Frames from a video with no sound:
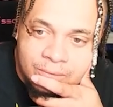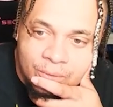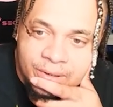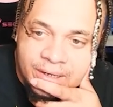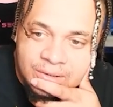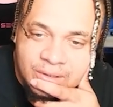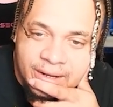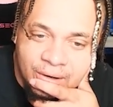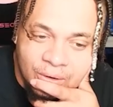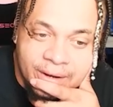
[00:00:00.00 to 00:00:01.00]
3 years
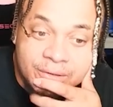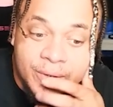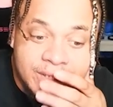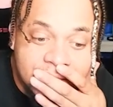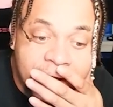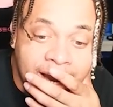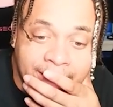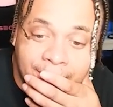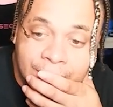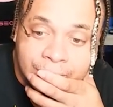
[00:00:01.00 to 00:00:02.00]
later. Okay, so he's
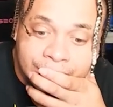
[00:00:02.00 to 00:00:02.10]
9.